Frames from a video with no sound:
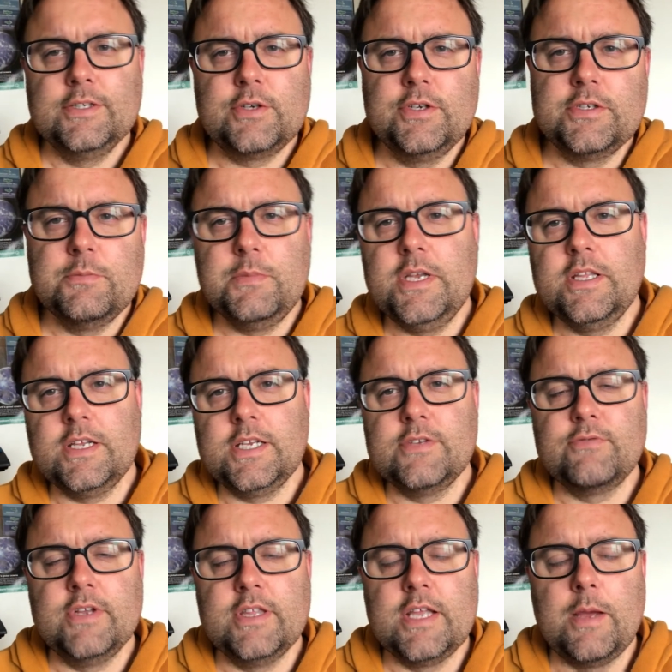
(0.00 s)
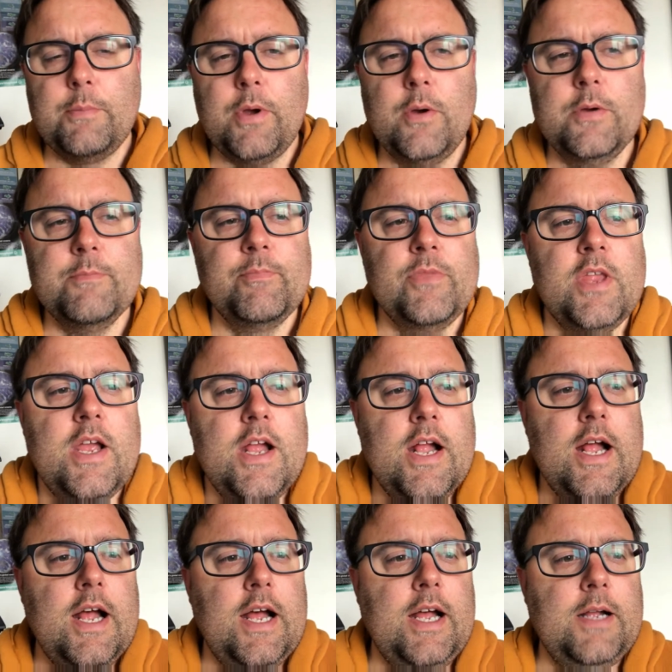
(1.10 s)
because of me that he's written that poem.
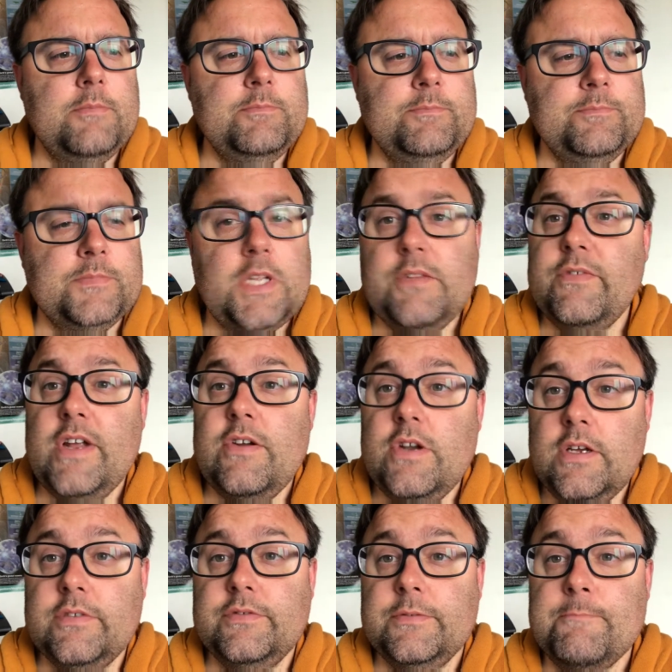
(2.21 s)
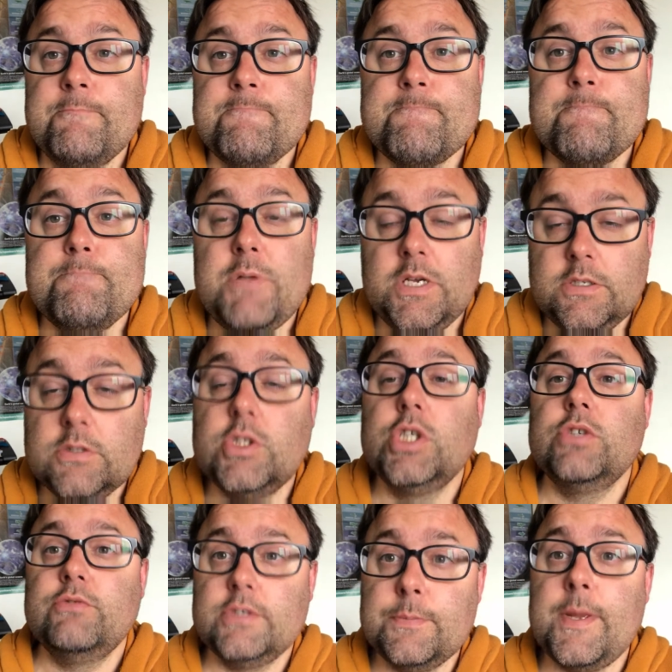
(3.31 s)
Um, and fair enough, but
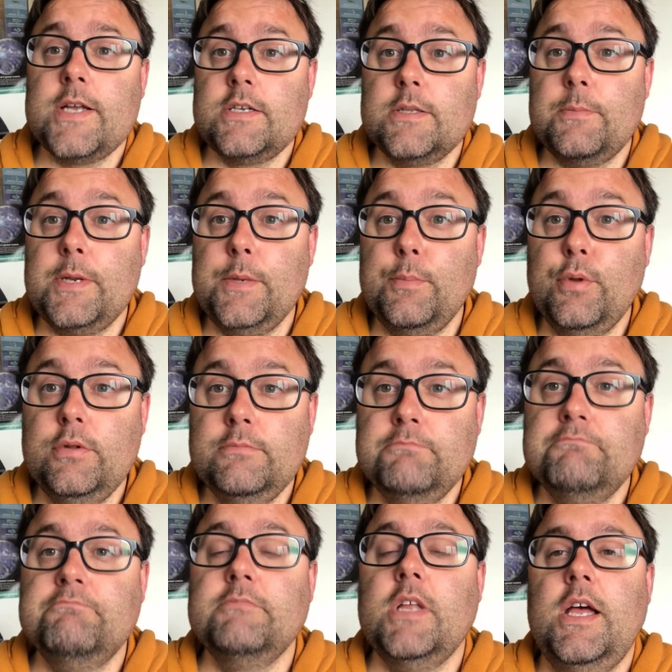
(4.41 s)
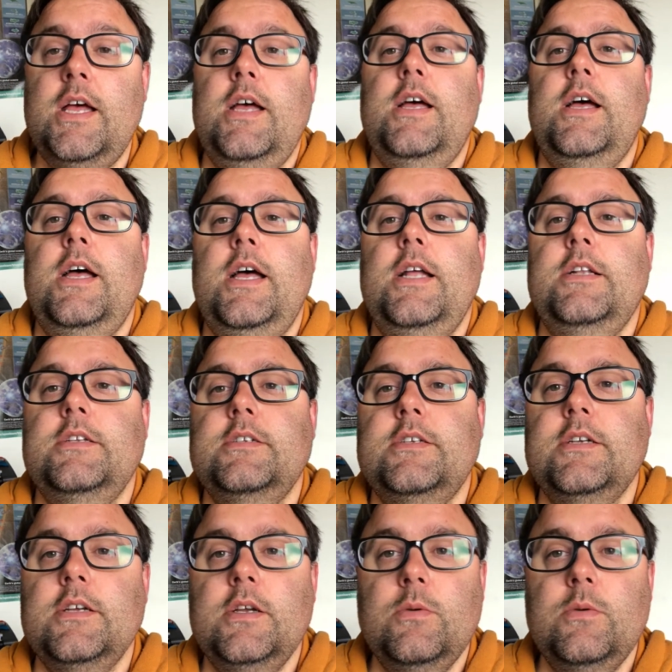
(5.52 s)
just respect other people uh, and